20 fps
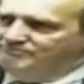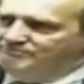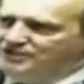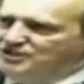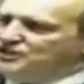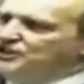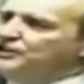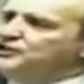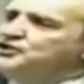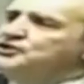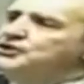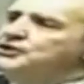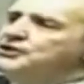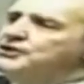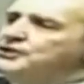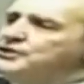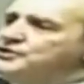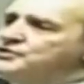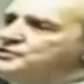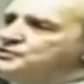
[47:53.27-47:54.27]
6
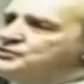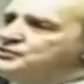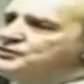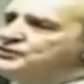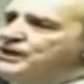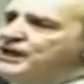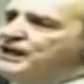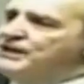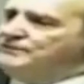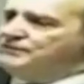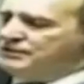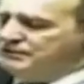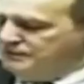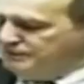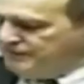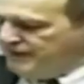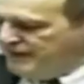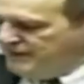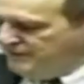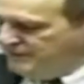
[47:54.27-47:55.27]
years after
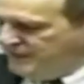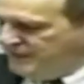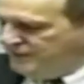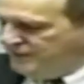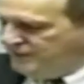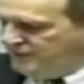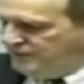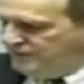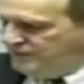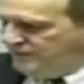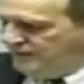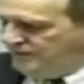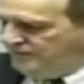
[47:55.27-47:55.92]
the foundation